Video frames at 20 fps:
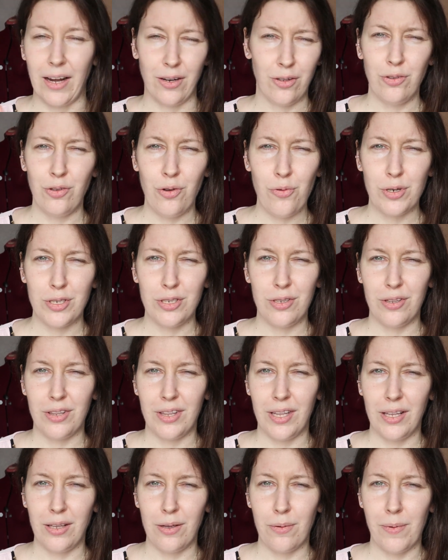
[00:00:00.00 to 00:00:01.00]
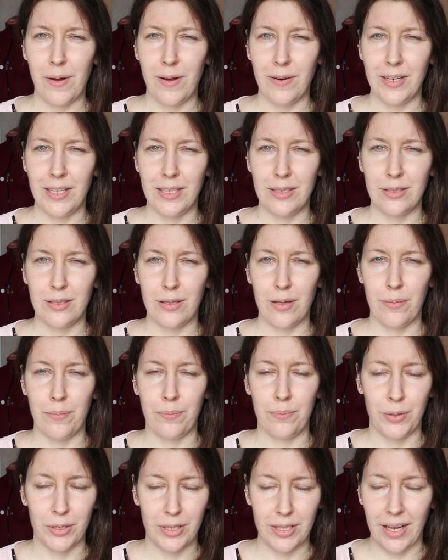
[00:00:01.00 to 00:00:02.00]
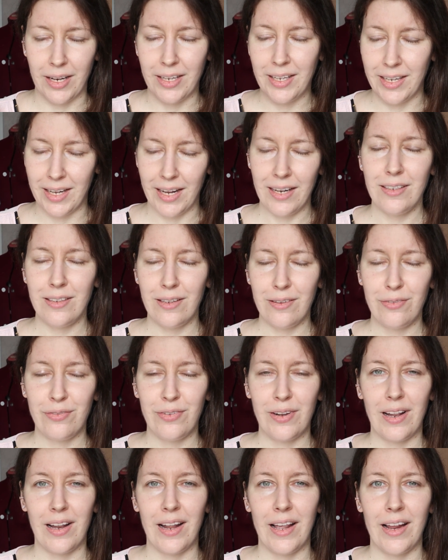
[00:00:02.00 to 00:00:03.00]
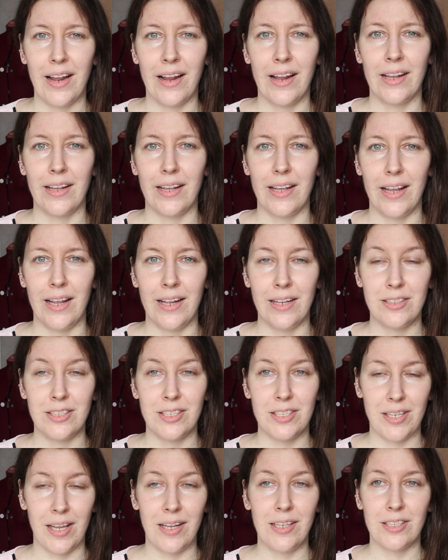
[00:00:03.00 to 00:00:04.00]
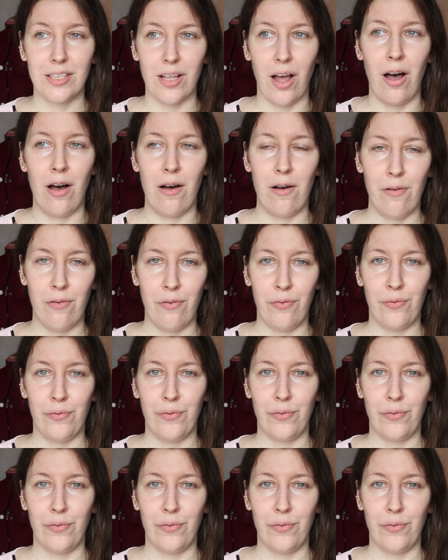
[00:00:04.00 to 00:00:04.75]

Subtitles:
I don't know what you think about it, but I kind of feel like it takes off